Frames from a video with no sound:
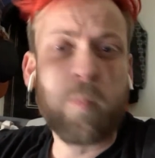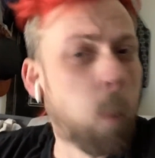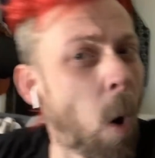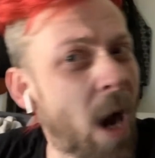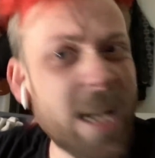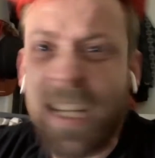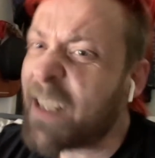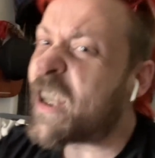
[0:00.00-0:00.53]

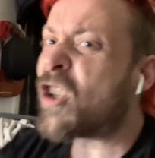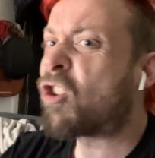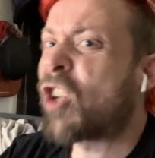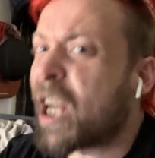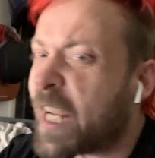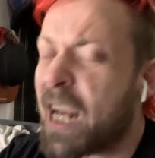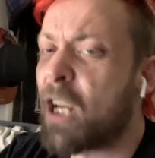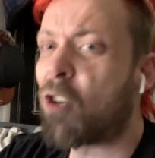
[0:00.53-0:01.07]
why did the
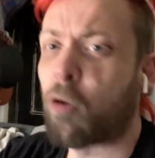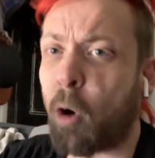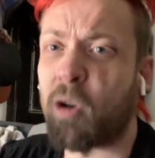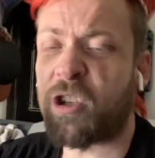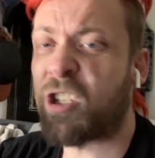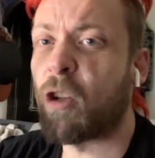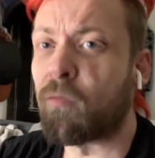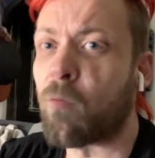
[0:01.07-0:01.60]
chicken
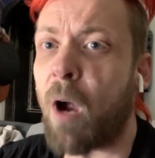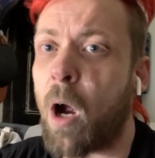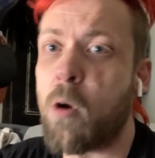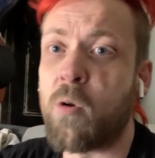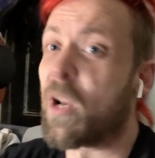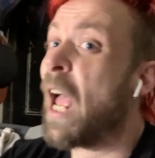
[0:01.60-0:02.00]
cross the road?